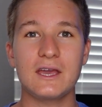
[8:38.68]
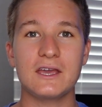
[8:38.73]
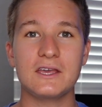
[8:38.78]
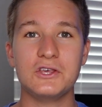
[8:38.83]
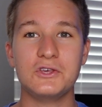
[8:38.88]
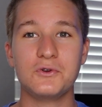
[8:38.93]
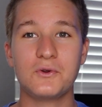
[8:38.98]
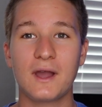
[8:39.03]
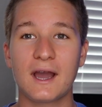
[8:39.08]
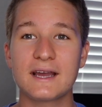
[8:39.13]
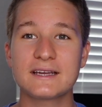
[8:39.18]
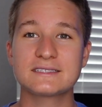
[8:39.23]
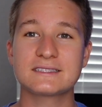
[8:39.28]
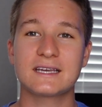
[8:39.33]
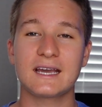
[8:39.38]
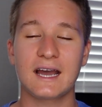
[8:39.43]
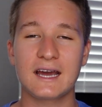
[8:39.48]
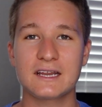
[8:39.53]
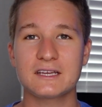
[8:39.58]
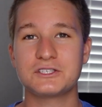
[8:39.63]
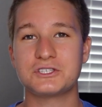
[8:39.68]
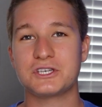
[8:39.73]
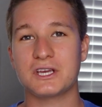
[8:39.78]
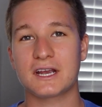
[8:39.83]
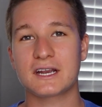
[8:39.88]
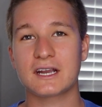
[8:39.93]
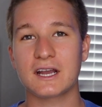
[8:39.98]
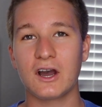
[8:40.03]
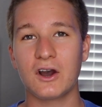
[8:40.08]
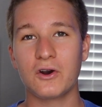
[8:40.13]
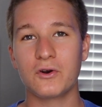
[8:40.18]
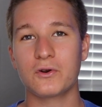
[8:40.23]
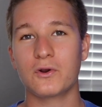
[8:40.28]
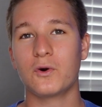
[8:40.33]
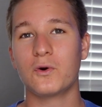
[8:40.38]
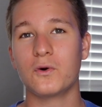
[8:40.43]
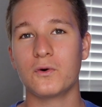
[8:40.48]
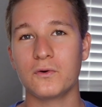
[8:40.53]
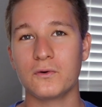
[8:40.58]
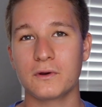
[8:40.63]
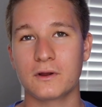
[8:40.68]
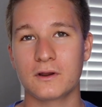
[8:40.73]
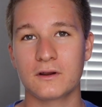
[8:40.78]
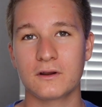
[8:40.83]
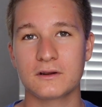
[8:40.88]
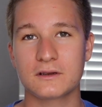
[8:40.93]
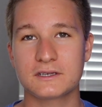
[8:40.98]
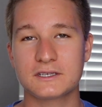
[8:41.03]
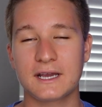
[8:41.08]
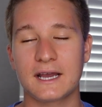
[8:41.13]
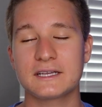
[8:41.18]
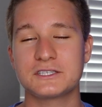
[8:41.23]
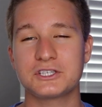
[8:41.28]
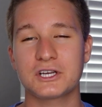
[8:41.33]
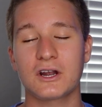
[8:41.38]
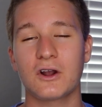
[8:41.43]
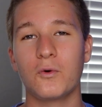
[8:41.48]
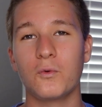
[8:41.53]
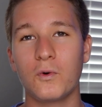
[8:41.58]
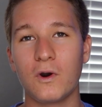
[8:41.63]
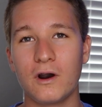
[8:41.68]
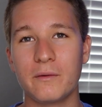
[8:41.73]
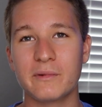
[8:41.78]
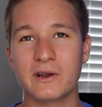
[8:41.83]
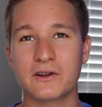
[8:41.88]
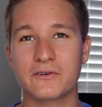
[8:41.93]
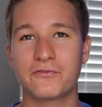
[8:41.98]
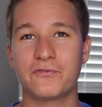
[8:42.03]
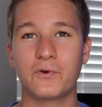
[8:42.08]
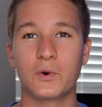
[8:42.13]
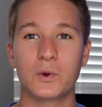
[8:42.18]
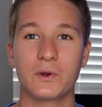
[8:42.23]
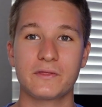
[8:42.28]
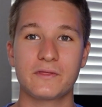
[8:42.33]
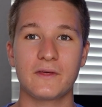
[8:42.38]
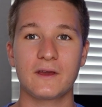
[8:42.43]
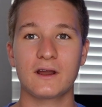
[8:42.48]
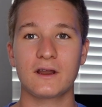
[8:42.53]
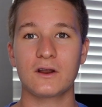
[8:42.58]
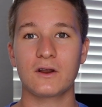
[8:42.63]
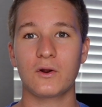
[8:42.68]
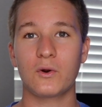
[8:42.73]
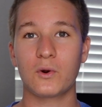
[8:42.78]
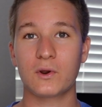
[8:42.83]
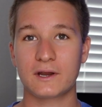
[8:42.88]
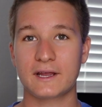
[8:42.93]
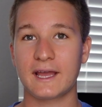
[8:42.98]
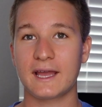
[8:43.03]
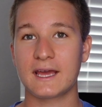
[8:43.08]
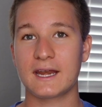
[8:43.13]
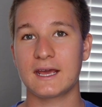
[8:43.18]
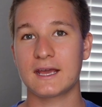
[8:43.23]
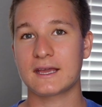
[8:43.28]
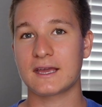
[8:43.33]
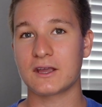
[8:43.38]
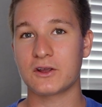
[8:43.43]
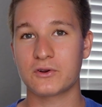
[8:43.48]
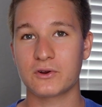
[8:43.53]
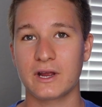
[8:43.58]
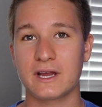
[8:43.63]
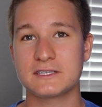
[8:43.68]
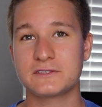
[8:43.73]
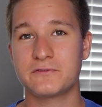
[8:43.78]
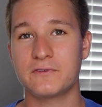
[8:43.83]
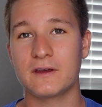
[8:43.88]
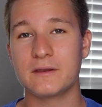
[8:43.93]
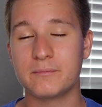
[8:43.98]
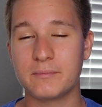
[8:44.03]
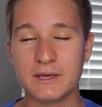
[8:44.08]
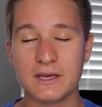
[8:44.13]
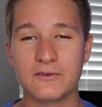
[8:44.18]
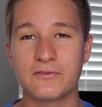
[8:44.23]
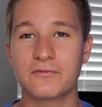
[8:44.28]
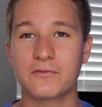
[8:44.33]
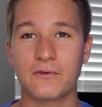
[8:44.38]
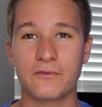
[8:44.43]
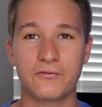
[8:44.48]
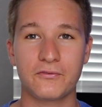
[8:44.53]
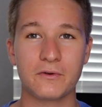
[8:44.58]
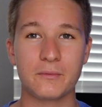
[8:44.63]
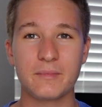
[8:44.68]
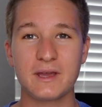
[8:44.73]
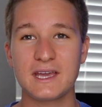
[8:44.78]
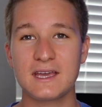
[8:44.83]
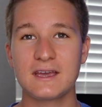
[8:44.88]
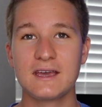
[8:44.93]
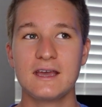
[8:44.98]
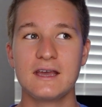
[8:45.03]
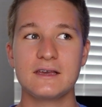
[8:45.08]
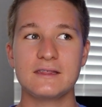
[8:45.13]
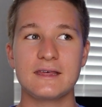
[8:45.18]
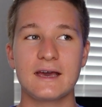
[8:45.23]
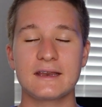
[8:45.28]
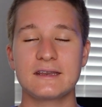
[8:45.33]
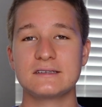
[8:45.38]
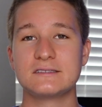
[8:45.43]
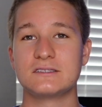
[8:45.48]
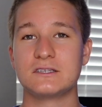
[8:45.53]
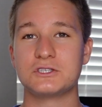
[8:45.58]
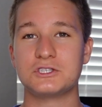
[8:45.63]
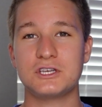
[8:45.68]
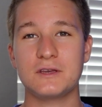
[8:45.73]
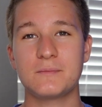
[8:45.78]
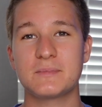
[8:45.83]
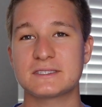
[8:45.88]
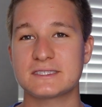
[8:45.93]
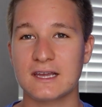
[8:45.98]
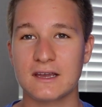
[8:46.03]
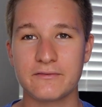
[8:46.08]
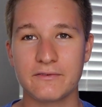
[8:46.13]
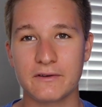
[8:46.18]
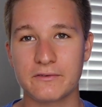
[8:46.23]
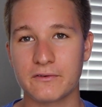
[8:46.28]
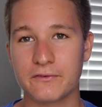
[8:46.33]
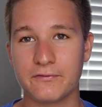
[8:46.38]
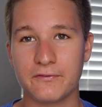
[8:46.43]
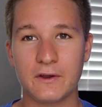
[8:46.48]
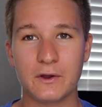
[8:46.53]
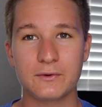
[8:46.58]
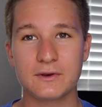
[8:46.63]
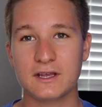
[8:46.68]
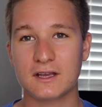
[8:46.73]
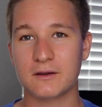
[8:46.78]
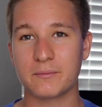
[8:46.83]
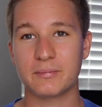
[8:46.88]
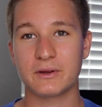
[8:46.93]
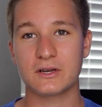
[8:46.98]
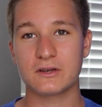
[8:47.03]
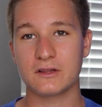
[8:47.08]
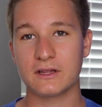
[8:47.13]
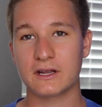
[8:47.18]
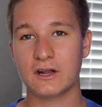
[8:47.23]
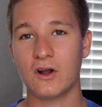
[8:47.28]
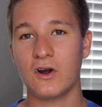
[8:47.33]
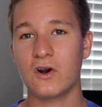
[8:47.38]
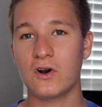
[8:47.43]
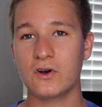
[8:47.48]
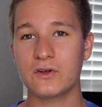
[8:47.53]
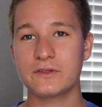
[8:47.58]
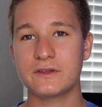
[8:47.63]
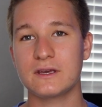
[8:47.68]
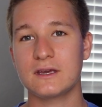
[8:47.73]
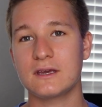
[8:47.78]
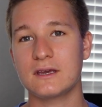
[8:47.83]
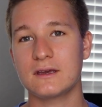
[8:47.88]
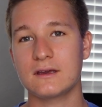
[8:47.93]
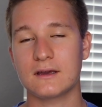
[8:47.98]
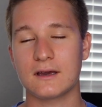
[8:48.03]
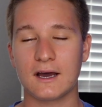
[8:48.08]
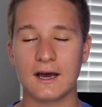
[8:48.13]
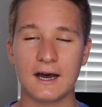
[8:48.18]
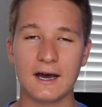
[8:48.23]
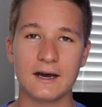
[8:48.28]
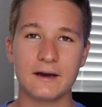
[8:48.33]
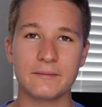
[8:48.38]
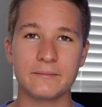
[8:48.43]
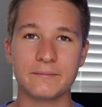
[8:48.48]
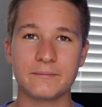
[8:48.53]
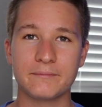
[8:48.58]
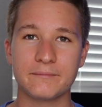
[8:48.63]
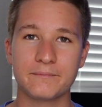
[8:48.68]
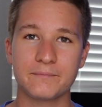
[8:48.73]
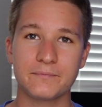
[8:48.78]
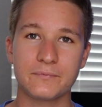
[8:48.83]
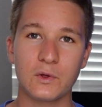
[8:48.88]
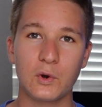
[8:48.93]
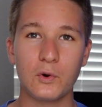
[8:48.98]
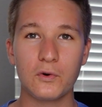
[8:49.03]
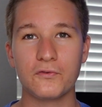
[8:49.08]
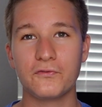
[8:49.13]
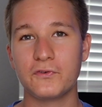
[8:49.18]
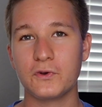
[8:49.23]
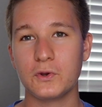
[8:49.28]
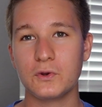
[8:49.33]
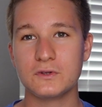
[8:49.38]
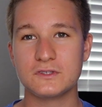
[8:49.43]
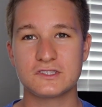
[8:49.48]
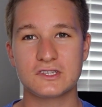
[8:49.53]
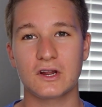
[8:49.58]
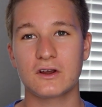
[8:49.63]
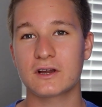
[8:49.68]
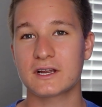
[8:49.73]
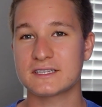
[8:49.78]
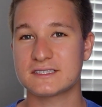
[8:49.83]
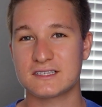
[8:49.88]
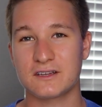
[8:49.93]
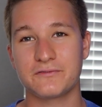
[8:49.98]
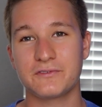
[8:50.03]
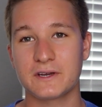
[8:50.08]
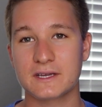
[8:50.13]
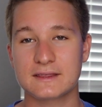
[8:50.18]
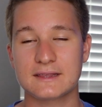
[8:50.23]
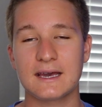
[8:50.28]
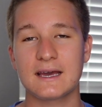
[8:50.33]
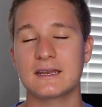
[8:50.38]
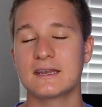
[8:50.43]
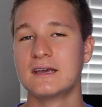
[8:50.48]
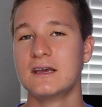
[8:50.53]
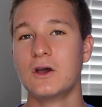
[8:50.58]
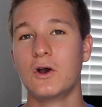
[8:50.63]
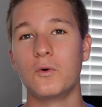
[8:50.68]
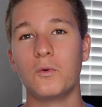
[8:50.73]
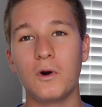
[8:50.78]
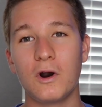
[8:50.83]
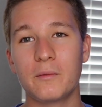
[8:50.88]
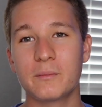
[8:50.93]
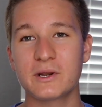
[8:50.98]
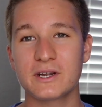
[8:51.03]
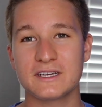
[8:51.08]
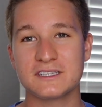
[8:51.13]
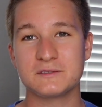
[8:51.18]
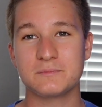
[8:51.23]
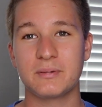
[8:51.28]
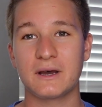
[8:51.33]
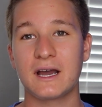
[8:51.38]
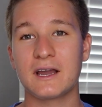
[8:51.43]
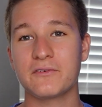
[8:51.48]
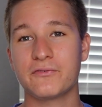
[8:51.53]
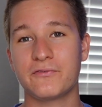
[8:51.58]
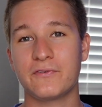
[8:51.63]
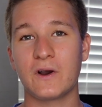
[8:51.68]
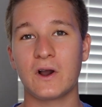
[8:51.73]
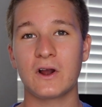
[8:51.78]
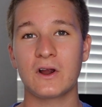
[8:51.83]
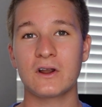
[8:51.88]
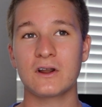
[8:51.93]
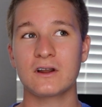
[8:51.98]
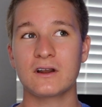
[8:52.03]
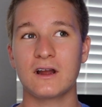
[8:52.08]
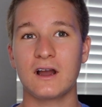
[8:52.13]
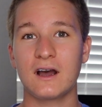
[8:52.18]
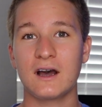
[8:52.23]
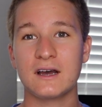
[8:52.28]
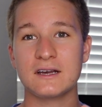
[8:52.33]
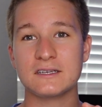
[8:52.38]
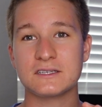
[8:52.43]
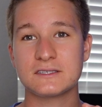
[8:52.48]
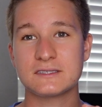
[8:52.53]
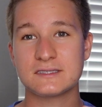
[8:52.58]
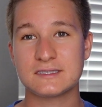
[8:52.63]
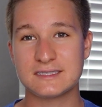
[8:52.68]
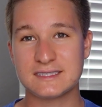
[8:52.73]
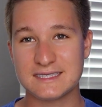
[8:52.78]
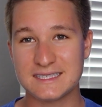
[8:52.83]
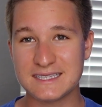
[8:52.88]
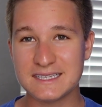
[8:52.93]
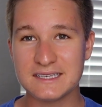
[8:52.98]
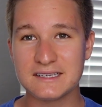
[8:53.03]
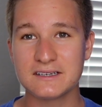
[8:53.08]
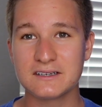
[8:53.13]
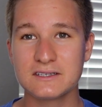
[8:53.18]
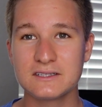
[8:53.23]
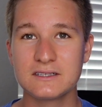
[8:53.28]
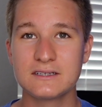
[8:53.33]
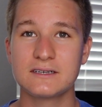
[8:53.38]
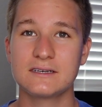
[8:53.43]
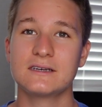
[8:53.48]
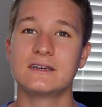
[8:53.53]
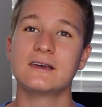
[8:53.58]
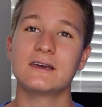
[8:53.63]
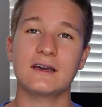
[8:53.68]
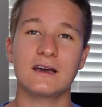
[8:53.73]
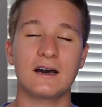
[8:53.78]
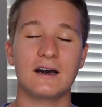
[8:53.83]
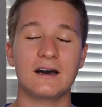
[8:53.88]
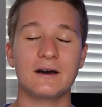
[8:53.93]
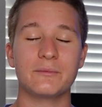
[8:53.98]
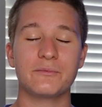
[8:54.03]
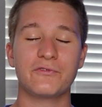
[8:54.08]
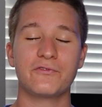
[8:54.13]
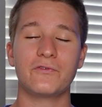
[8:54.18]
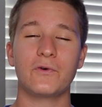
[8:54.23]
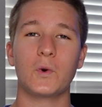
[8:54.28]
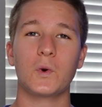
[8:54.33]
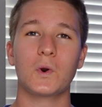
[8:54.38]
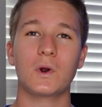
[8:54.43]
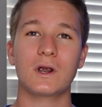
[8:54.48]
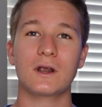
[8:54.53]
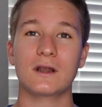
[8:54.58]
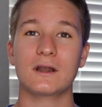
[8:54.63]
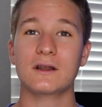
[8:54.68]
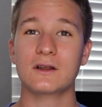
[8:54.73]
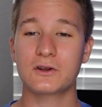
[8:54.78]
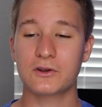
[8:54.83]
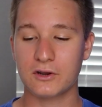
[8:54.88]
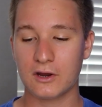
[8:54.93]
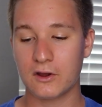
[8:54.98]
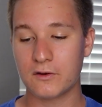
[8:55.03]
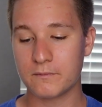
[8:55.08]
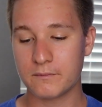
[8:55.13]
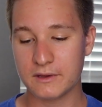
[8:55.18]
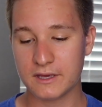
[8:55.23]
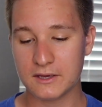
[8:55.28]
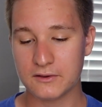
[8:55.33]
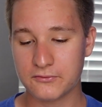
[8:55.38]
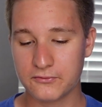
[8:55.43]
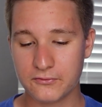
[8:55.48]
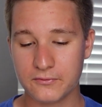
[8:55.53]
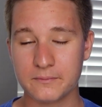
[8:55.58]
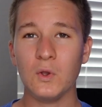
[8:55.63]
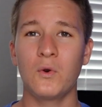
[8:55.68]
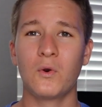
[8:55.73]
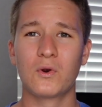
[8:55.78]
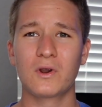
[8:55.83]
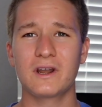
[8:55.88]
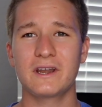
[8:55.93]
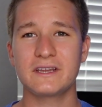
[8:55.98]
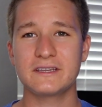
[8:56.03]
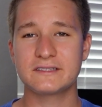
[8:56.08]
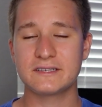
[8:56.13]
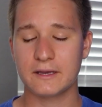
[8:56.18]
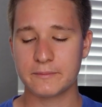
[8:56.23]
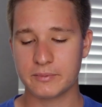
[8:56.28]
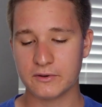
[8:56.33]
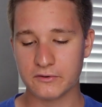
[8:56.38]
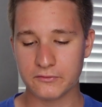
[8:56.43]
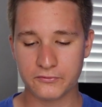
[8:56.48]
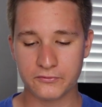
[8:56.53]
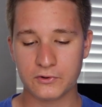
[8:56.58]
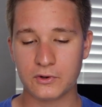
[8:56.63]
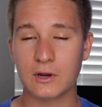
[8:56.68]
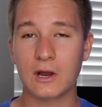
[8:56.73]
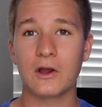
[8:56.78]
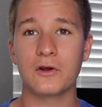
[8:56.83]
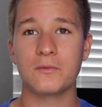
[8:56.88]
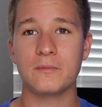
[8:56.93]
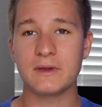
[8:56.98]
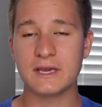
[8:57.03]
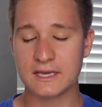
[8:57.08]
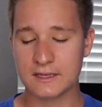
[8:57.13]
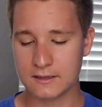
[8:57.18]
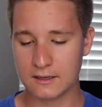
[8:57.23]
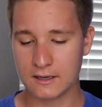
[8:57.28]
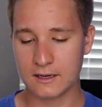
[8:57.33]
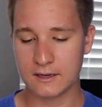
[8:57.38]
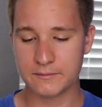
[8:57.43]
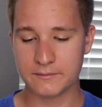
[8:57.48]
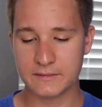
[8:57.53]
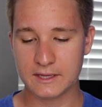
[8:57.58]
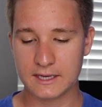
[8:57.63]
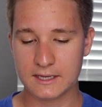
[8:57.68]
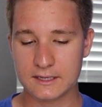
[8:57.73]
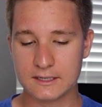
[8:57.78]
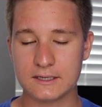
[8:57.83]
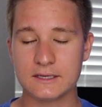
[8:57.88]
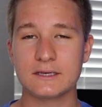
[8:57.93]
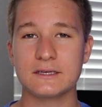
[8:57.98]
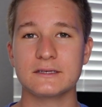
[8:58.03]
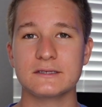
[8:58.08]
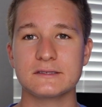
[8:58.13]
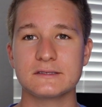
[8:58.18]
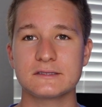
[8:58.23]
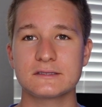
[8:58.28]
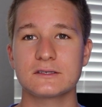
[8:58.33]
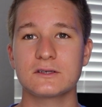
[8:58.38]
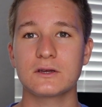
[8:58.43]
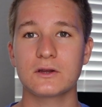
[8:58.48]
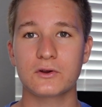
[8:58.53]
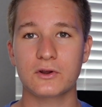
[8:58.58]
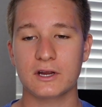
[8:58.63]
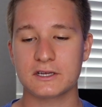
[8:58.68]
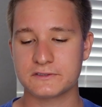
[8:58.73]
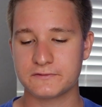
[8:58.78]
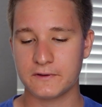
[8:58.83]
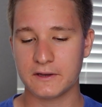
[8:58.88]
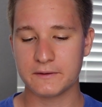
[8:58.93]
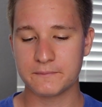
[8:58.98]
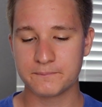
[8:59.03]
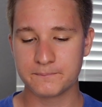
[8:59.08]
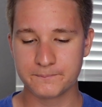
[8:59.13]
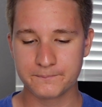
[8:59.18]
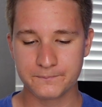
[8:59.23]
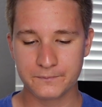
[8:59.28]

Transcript: You guys gotta check out Whole, or gotta check out Walmart for their organic and grass-fed beef. For me, that is the cheapest I've ever found it compared to like Aldi, um, Whole Foods, Target, stuff like that. Walmart is by far a steal um, for ground beef or any type of ground meat um, that is grass-fed.